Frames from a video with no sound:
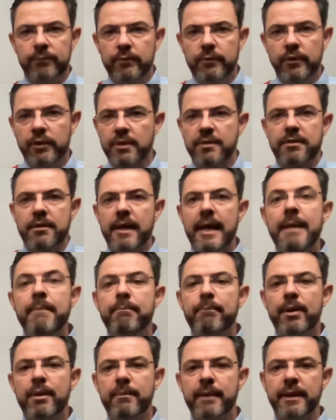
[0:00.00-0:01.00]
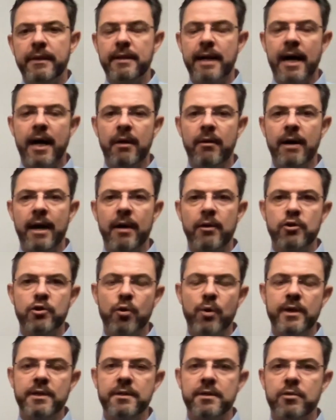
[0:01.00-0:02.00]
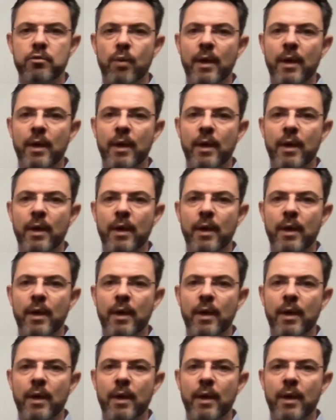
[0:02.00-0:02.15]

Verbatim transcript: just implement our, our choices.